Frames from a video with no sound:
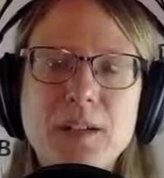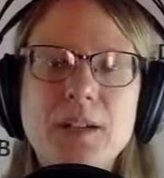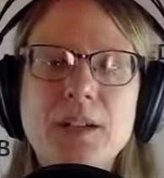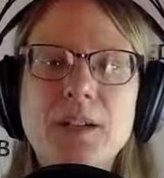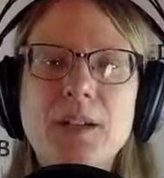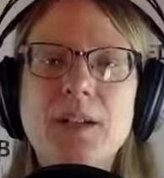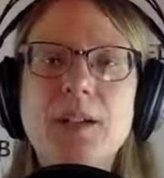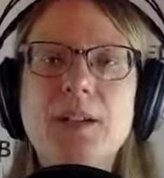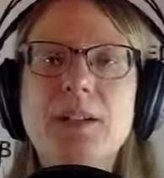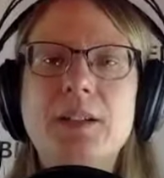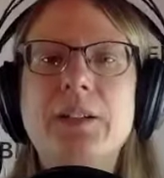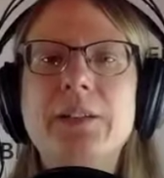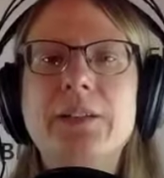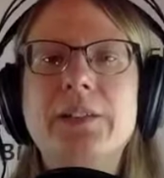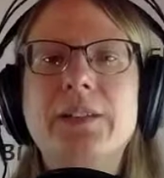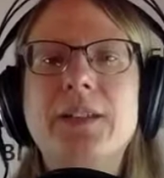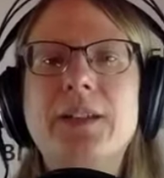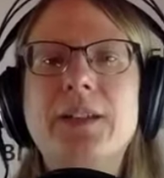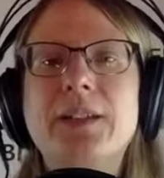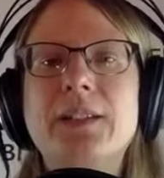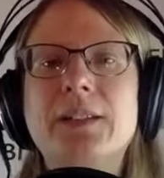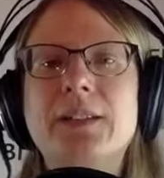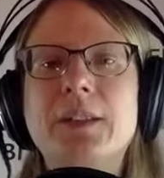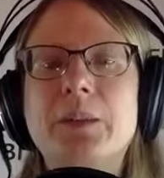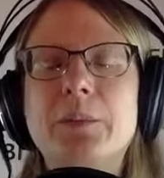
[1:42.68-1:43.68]
And they'll
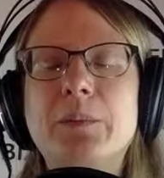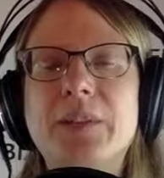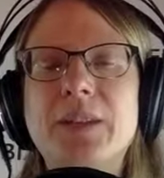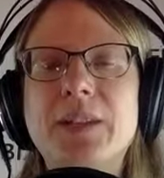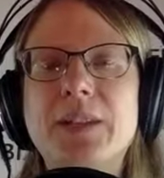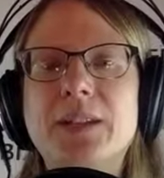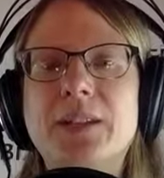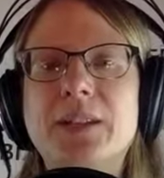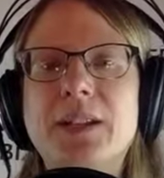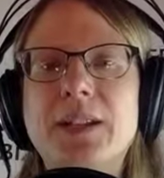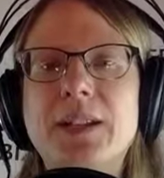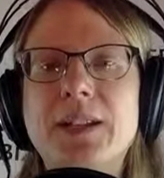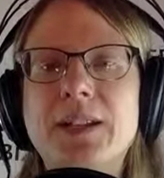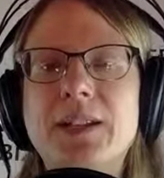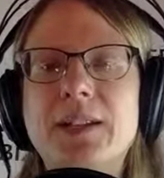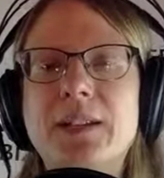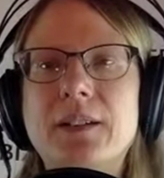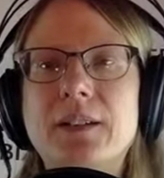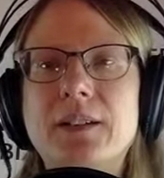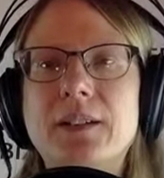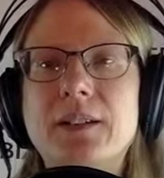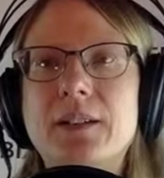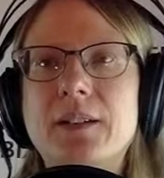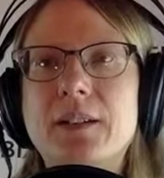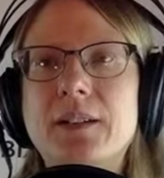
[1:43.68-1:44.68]
say something like,
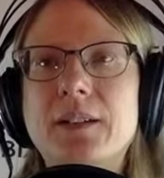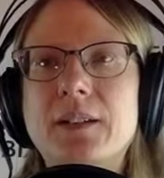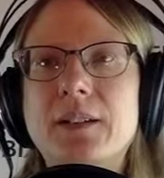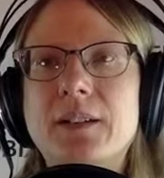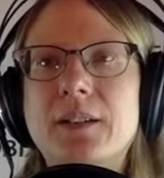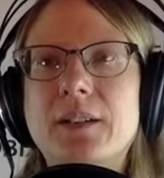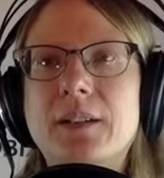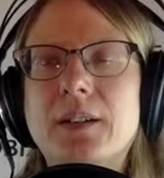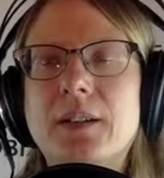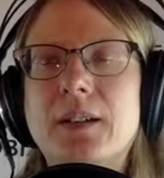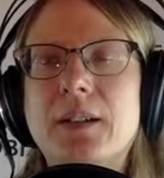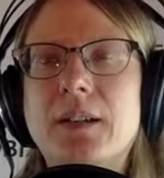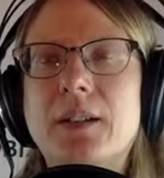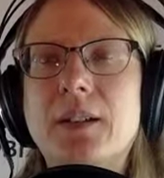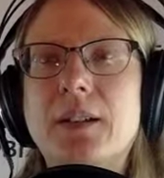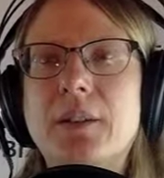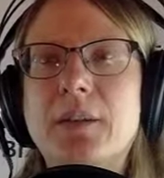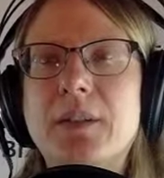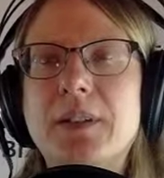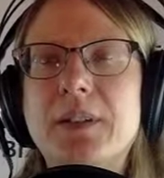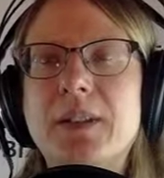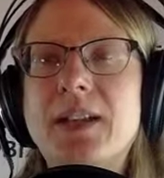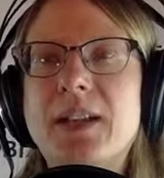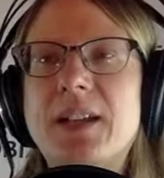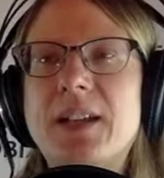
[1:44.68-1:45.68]

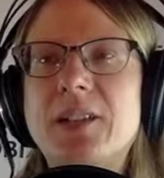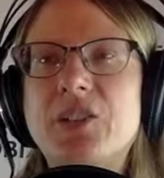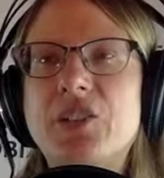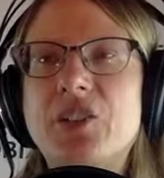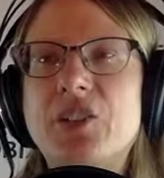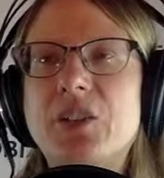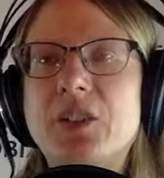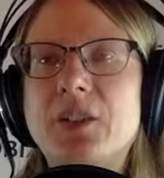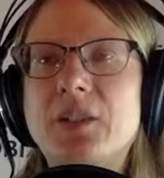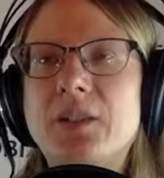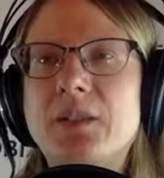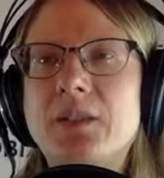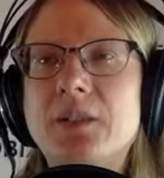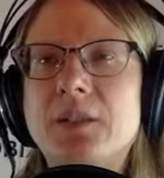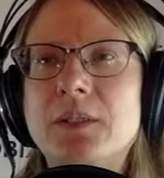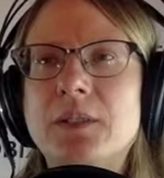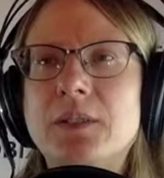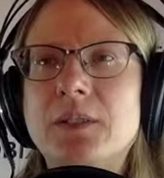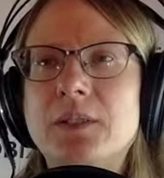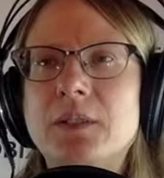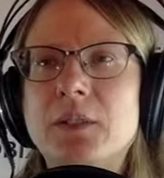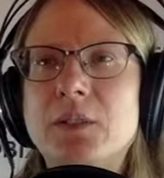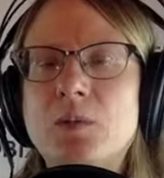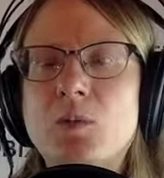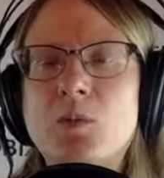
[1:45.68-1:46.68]
attention
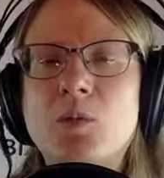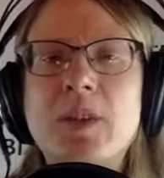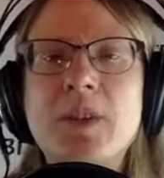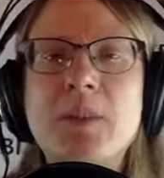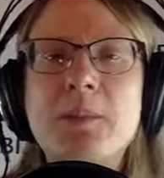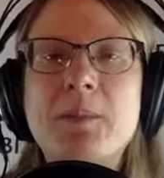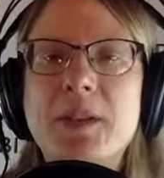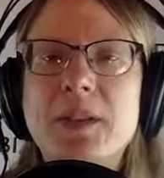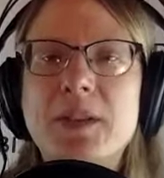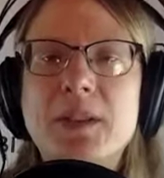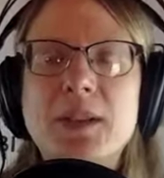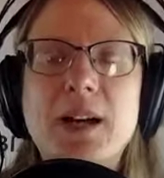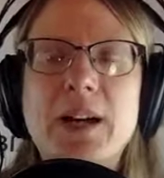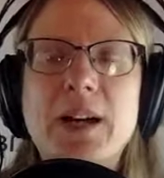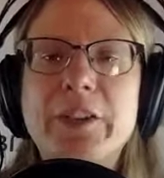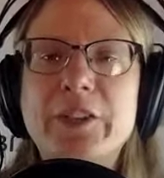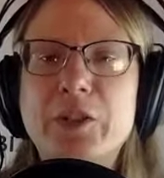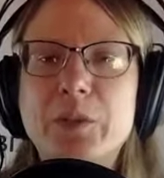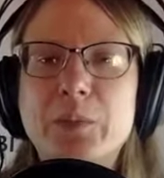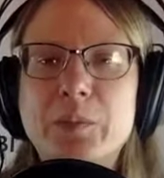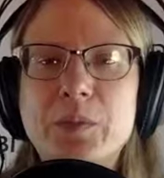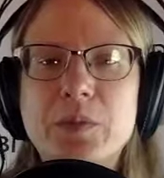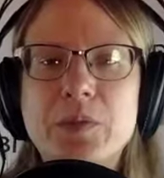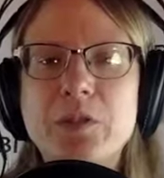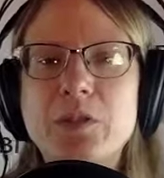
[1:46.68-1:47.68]
women
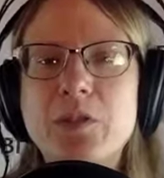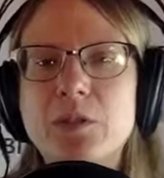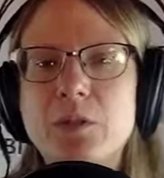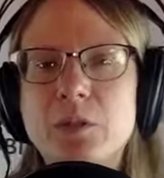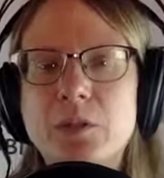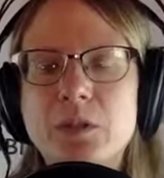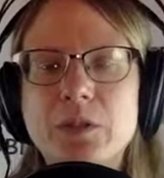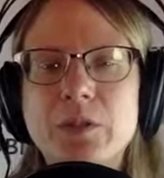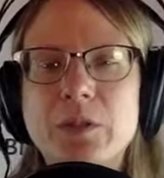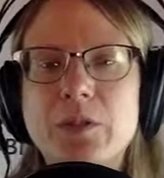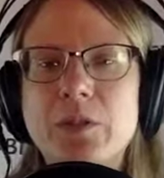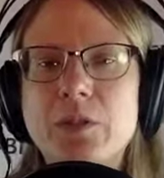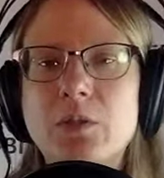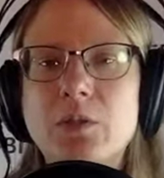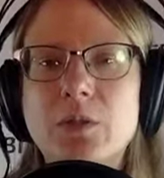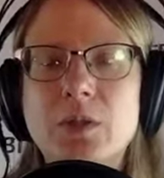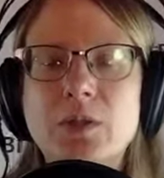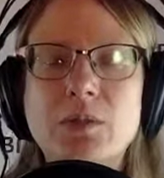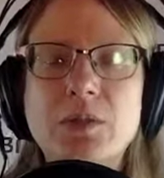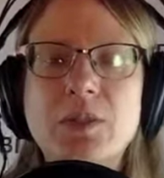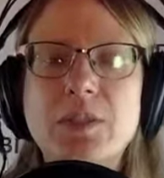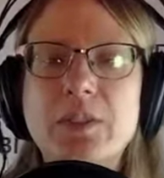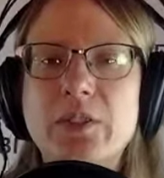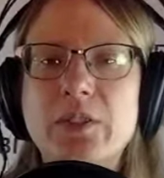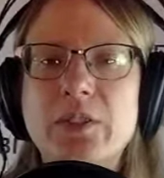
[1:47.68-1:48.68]
entrepreneurs who are
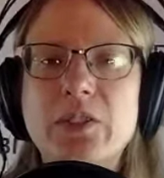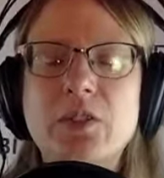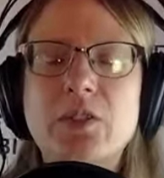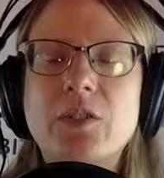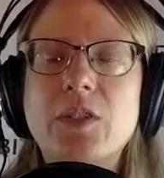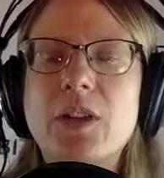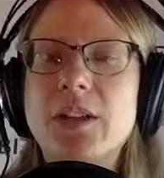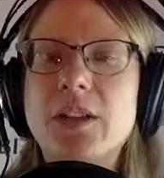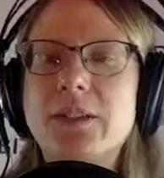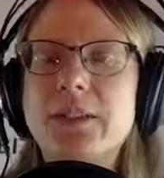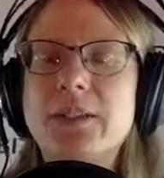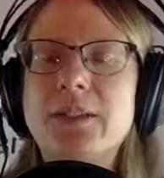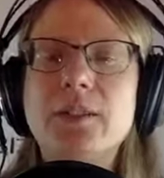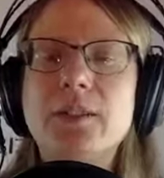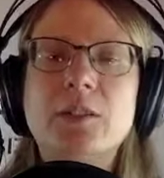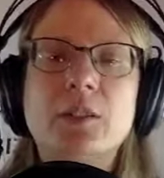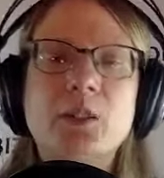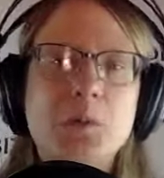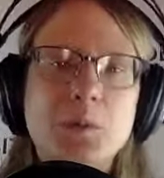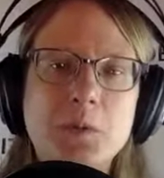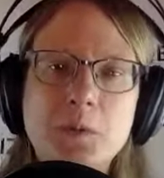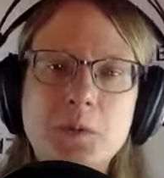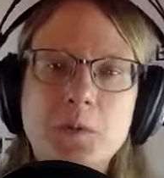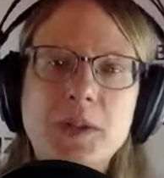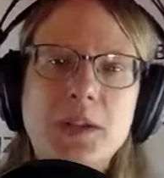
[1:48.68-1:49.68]
really stressed and
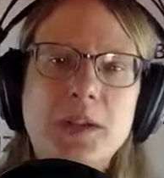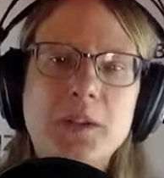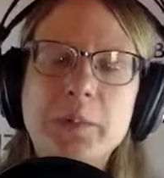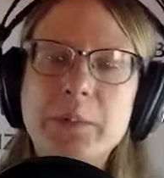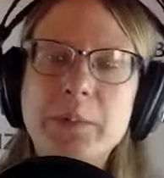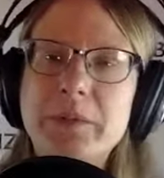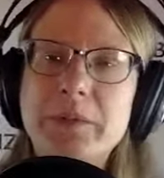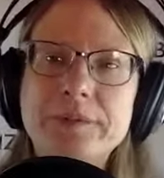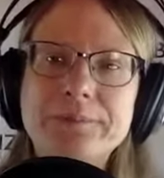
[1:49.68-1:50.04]
overwhelmed.